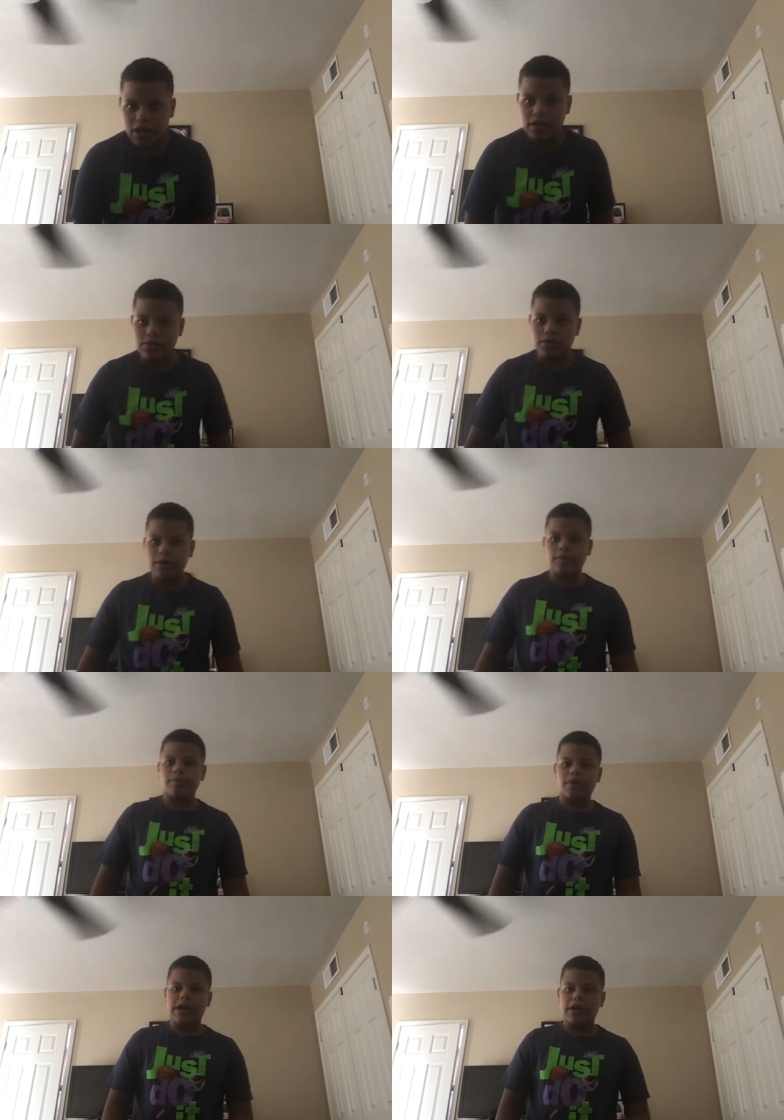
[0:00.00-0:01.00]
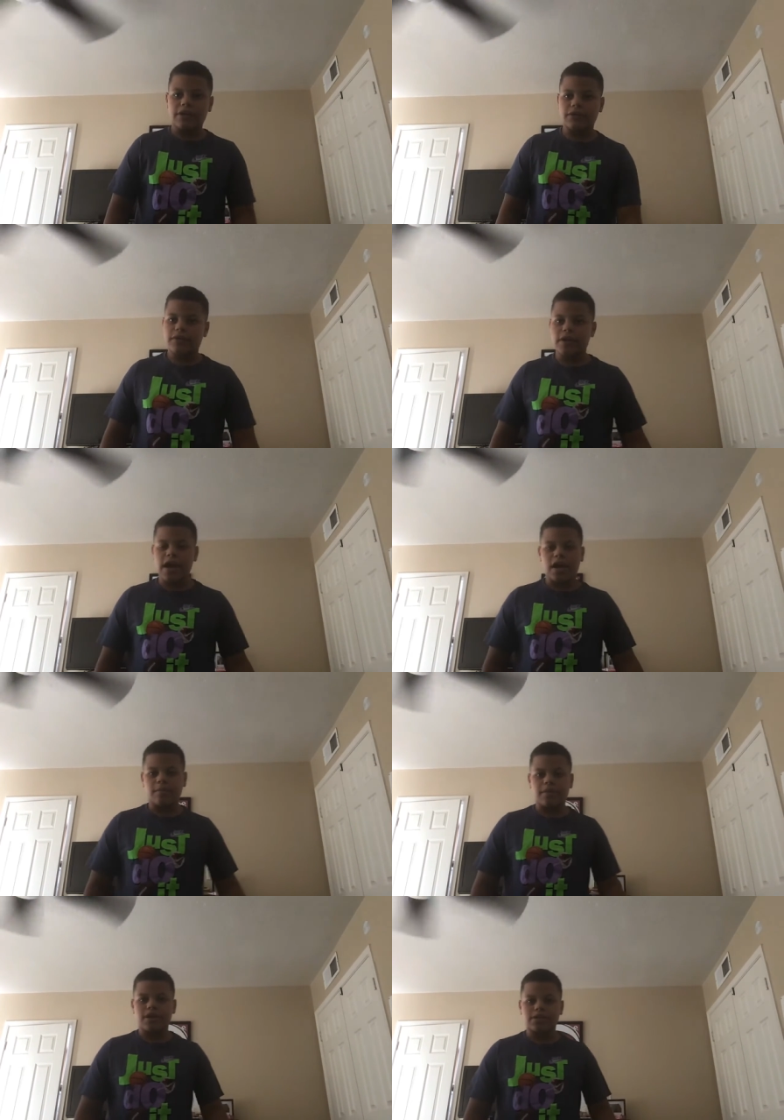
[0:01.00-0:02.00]
equals one prayer for Dak
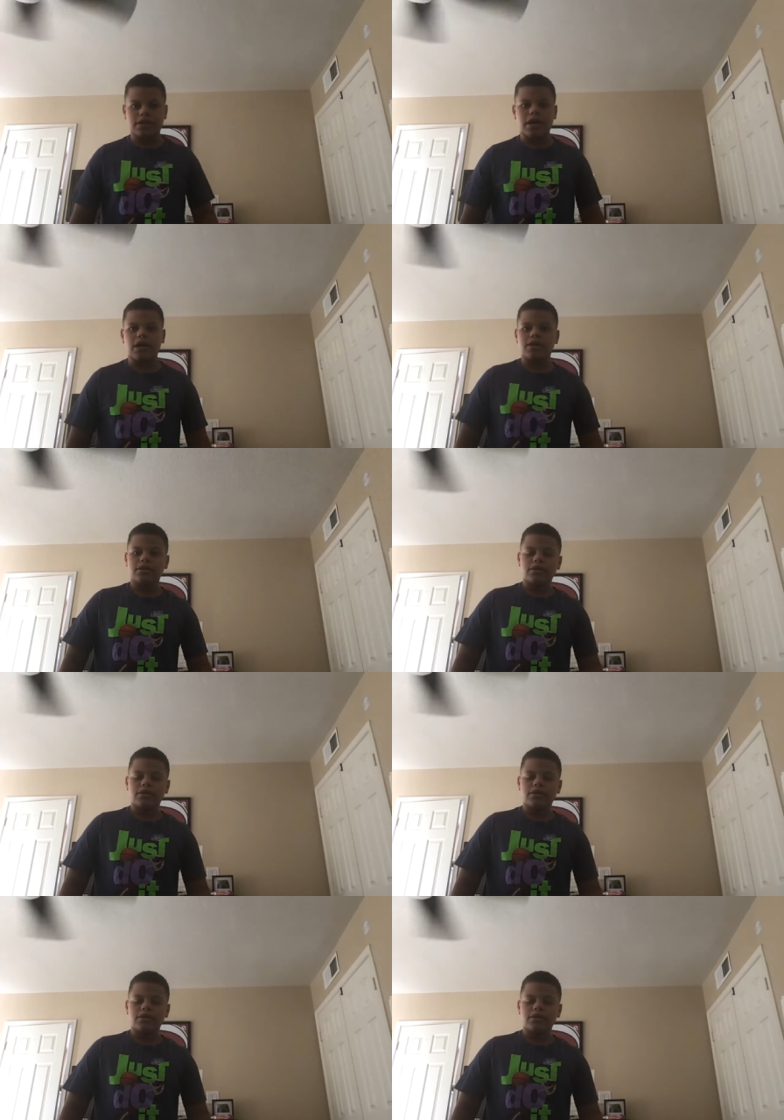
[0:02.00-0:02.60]
Prescott.